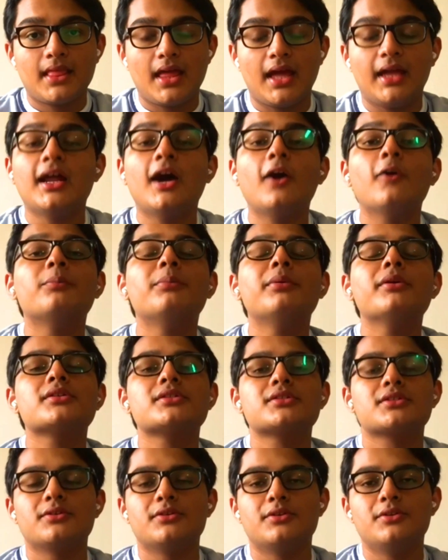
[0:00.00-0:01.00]
and how
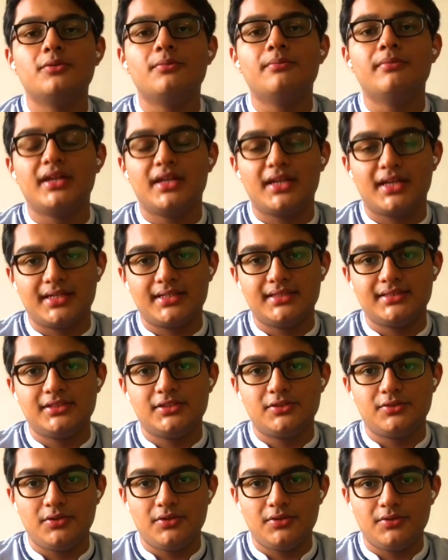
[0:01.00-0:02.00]
books could do miracles
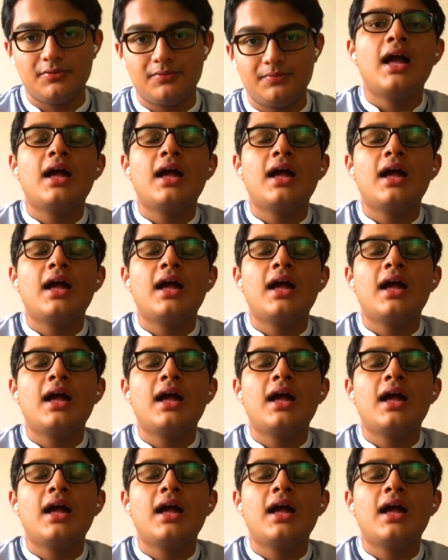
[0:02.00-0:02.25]
to you.